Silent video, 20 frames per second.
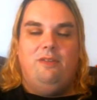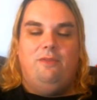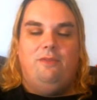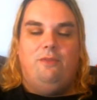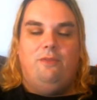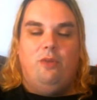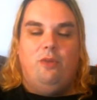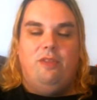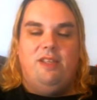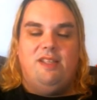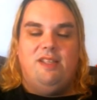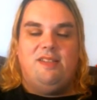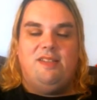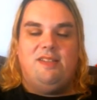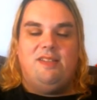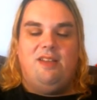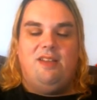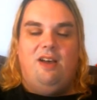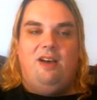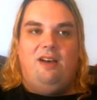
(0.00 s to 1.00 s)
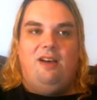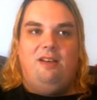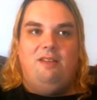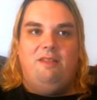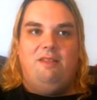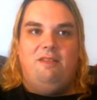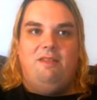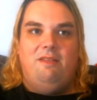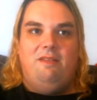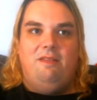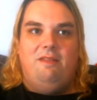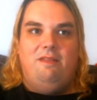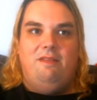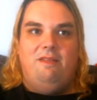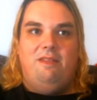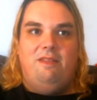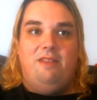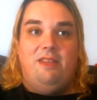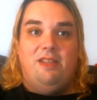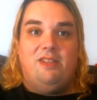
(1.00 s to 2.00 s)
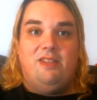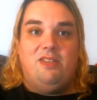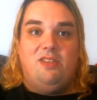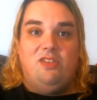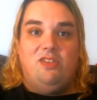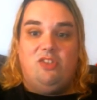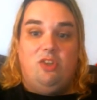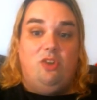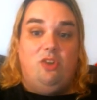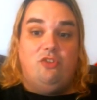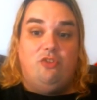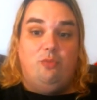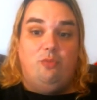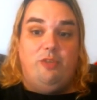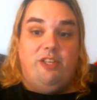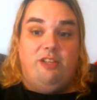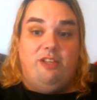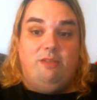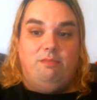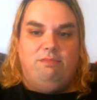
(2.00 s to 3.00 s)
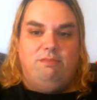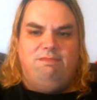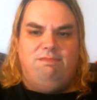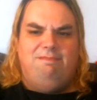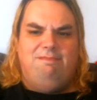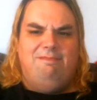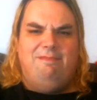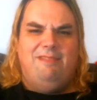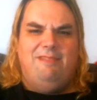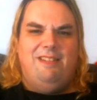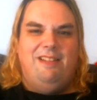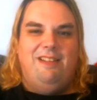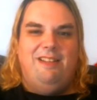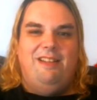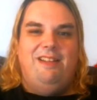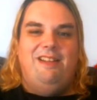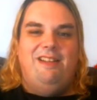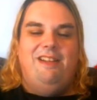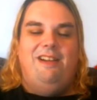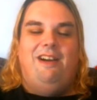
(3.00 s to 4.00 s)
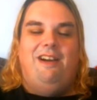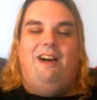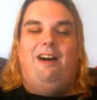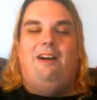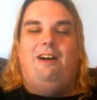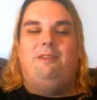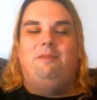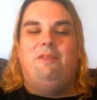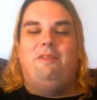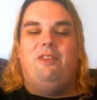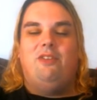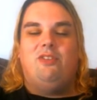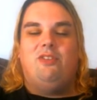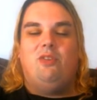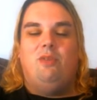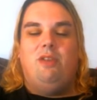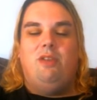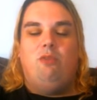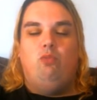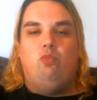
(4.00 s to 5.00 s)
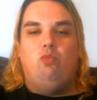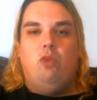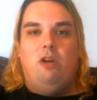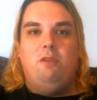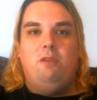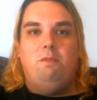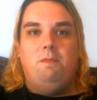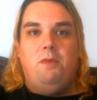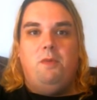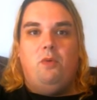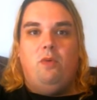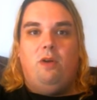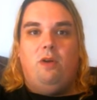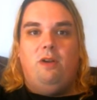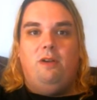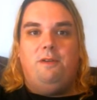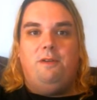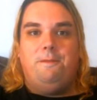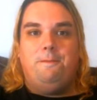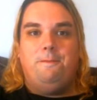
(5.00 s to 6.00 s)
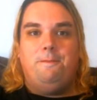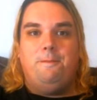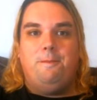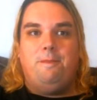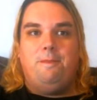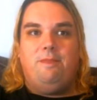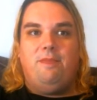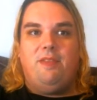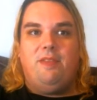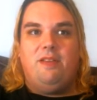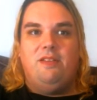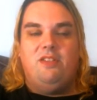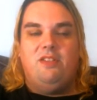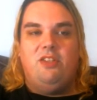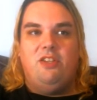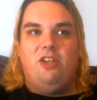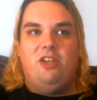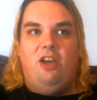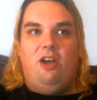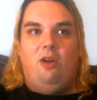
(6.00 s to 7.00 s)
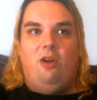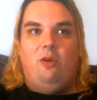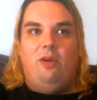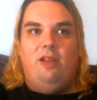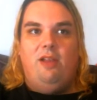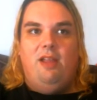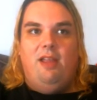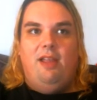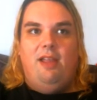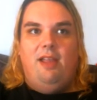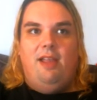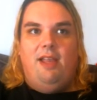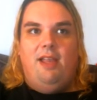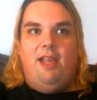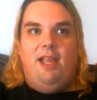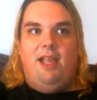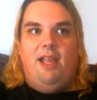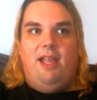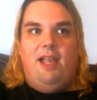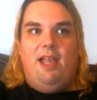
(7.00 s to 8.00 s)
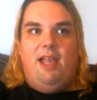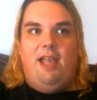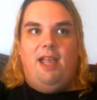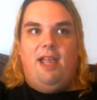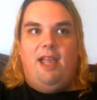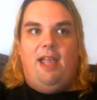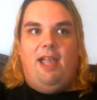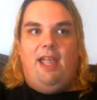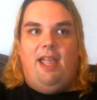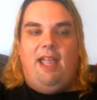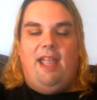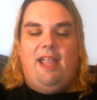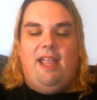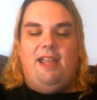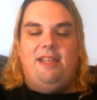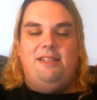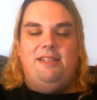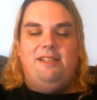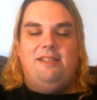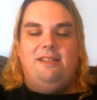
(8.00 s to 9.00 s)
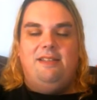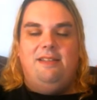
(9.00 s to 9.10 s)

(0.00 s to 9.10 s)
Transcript: for this uh, this Nostalgia Week. Um, there's only one more to go. And